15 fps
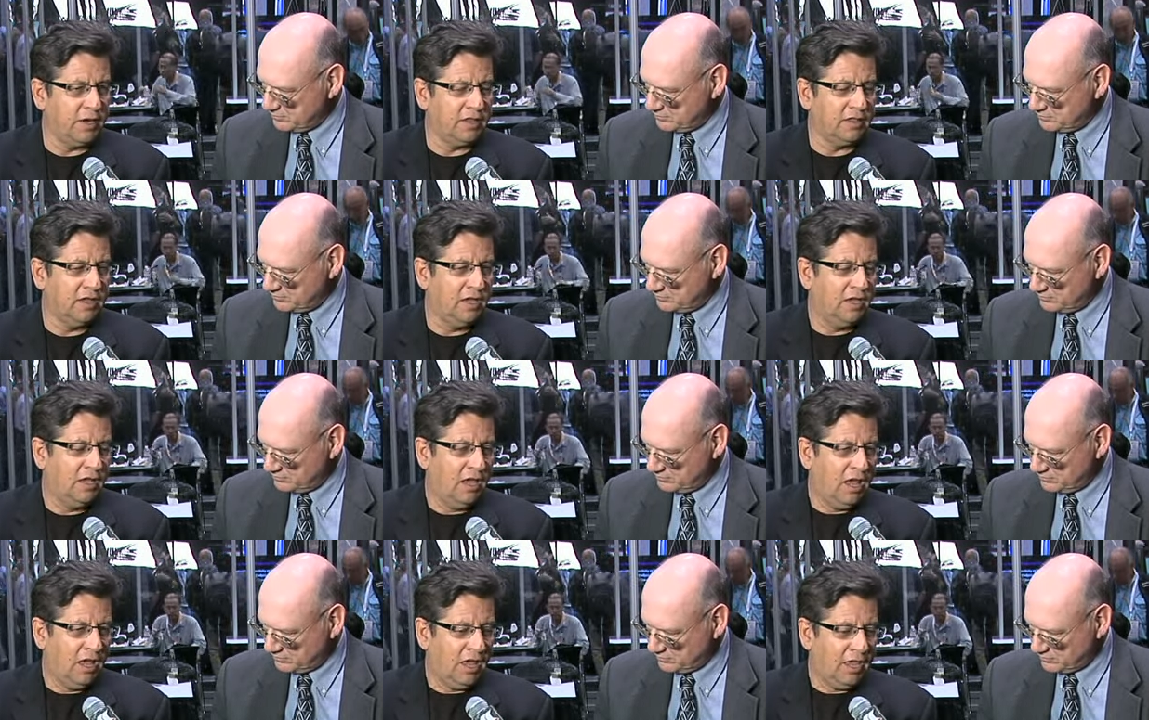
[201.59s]
Speaker 1: But
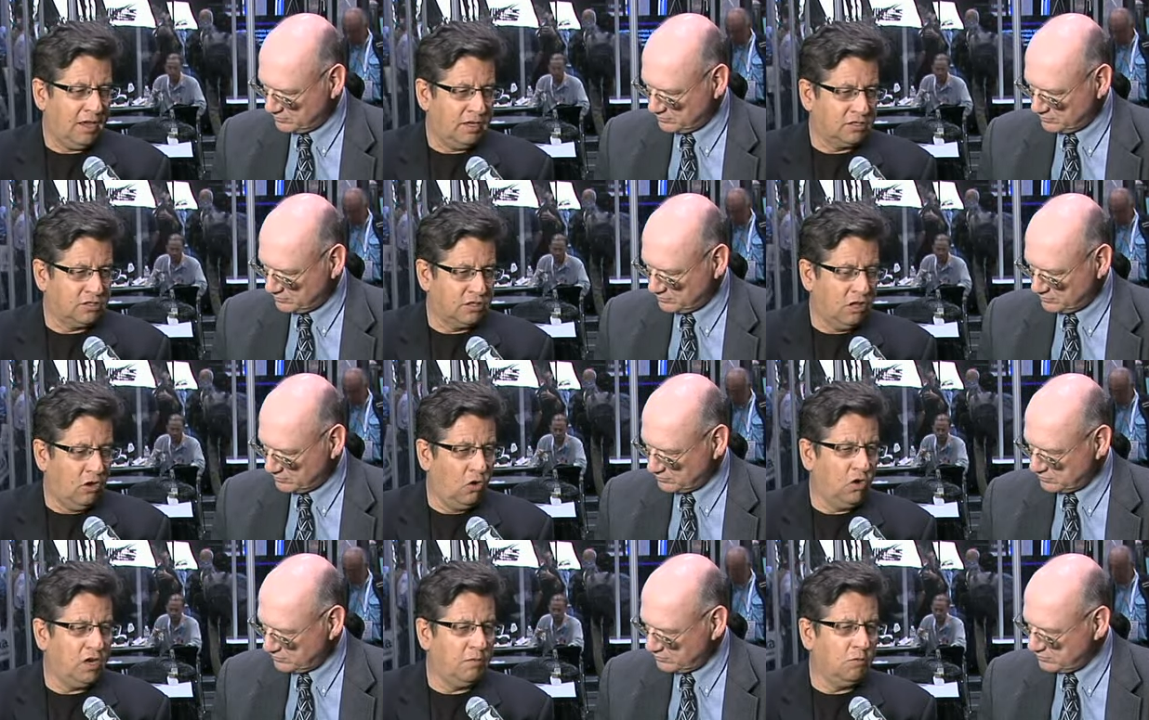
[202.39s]

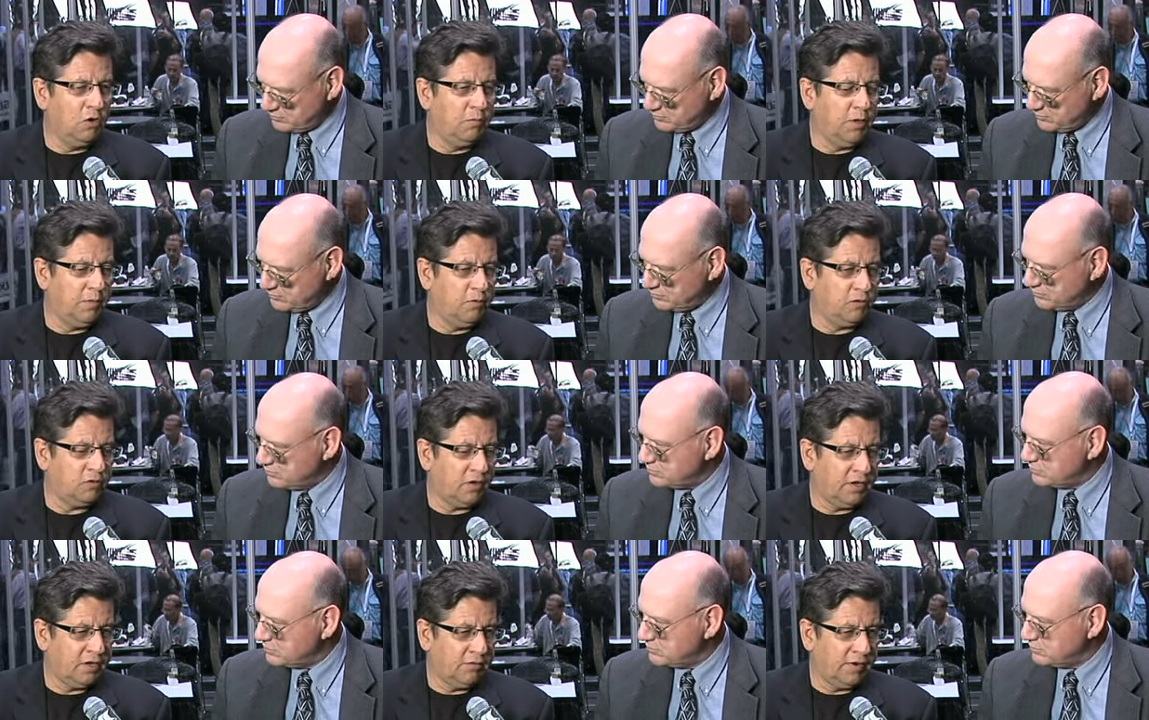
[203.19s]
slowly, more people
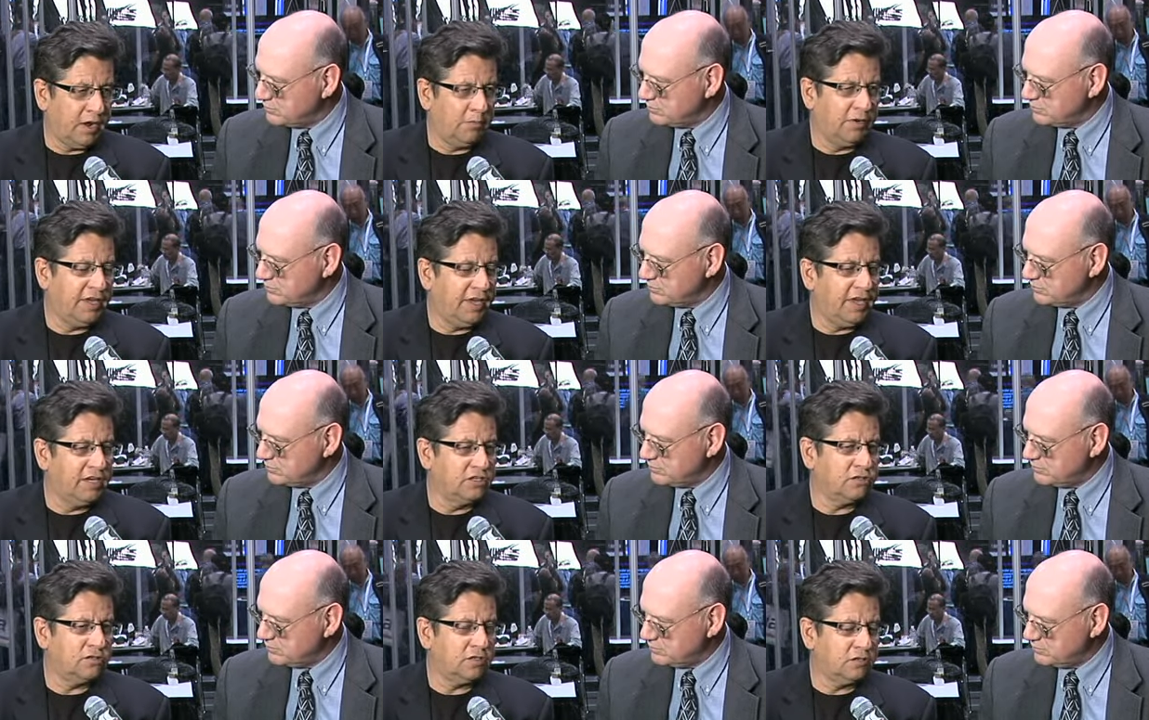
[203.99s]
talking about
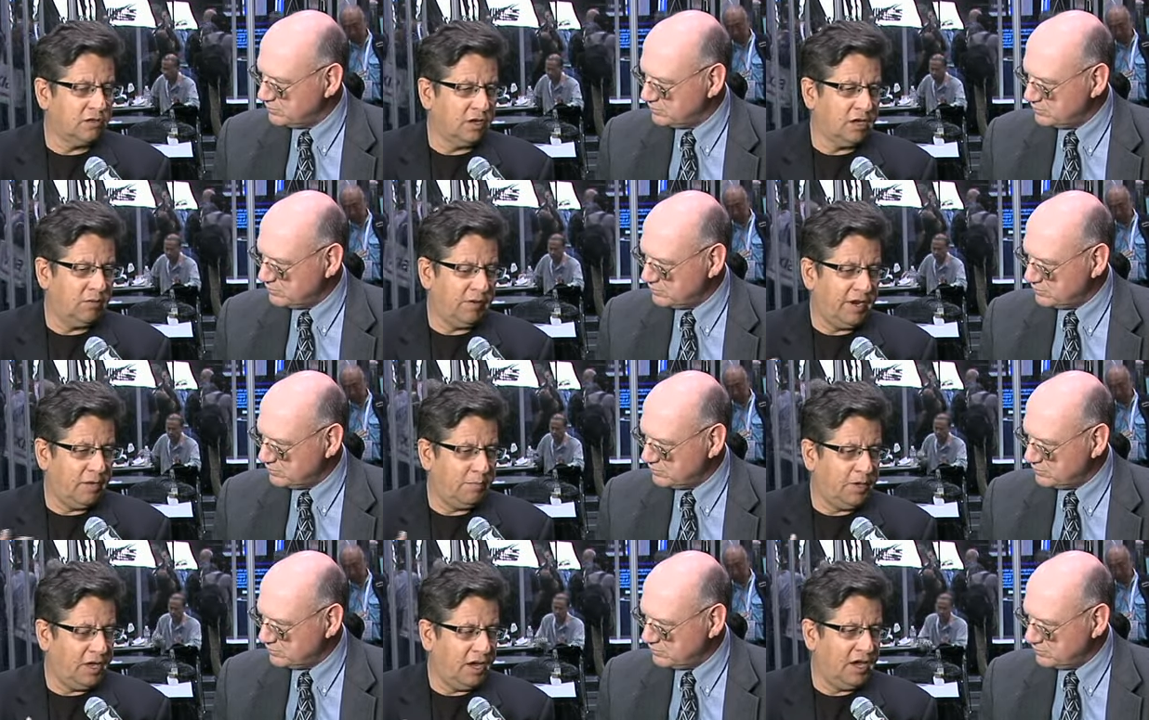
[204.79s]
applications. They're talking about
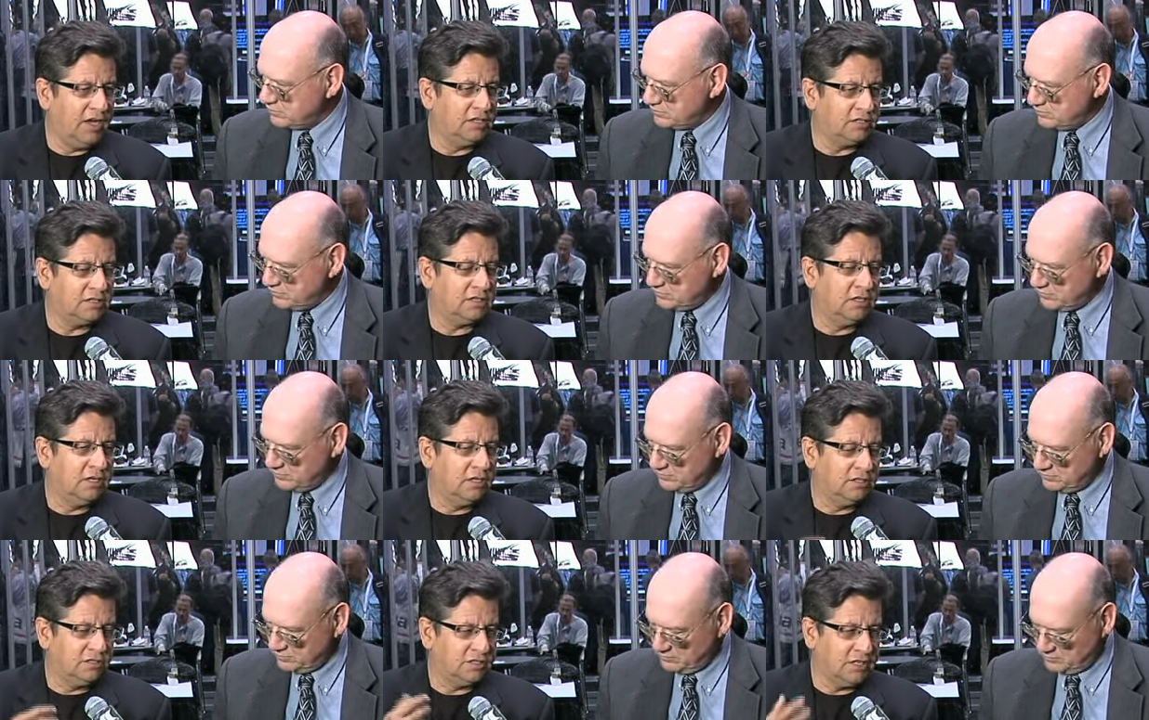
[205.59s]
APIs,
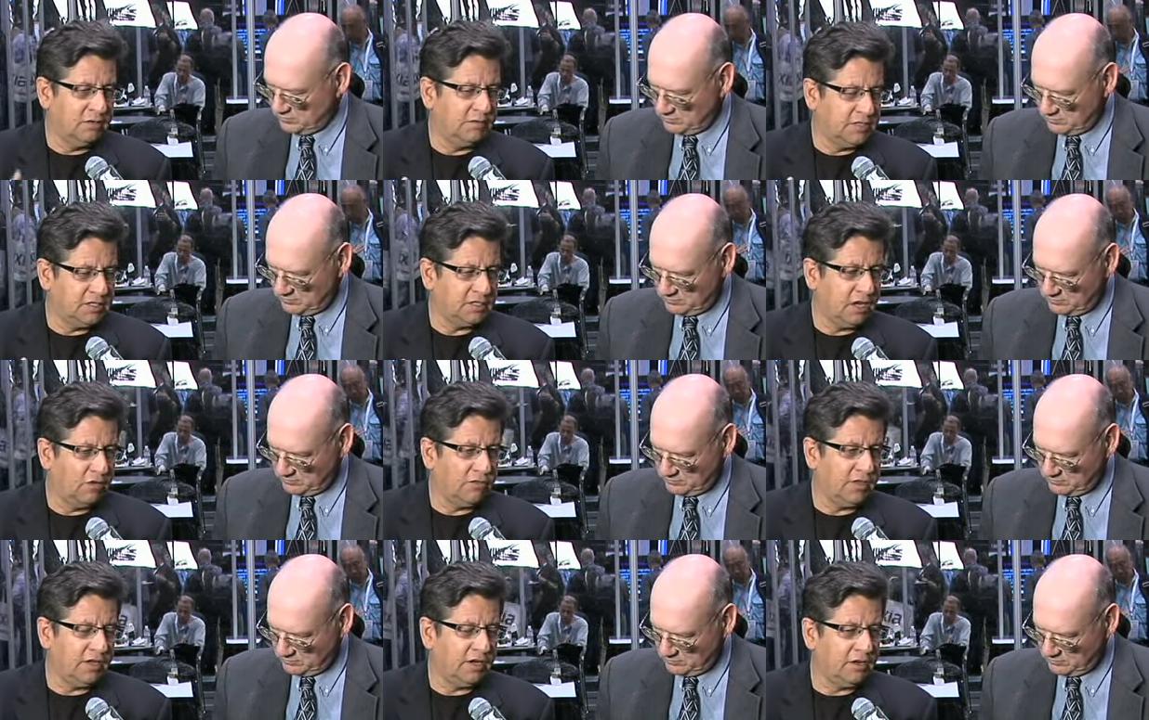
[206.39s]
services
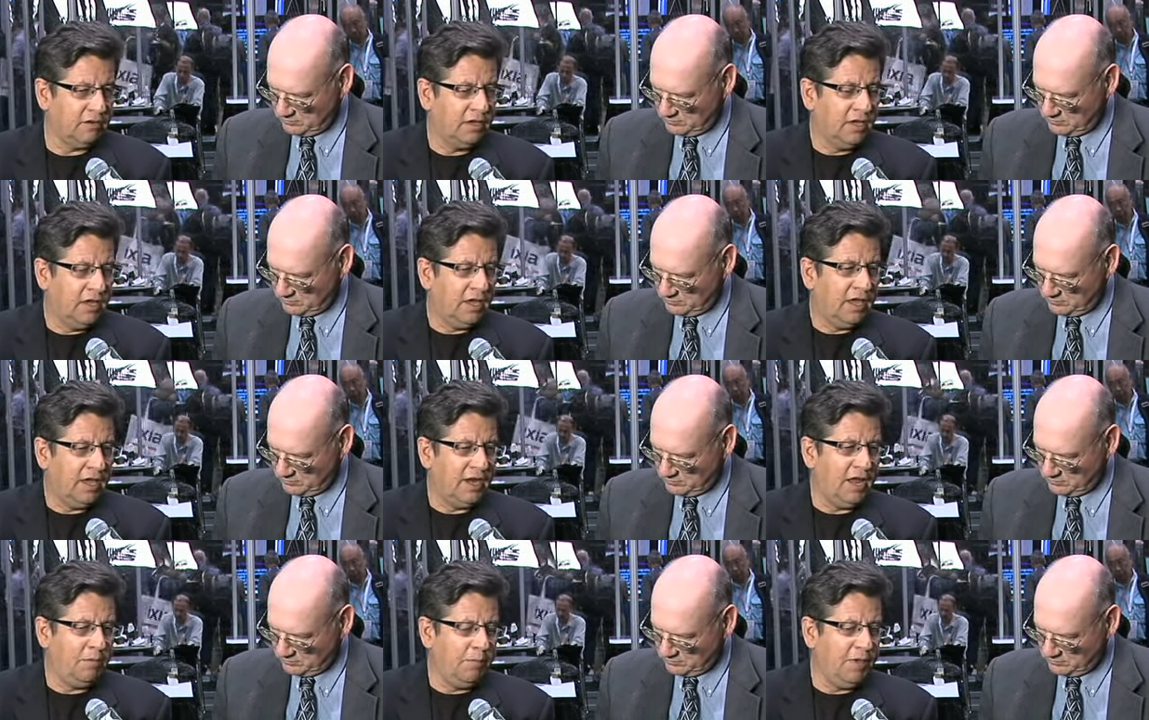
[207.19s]
out there, and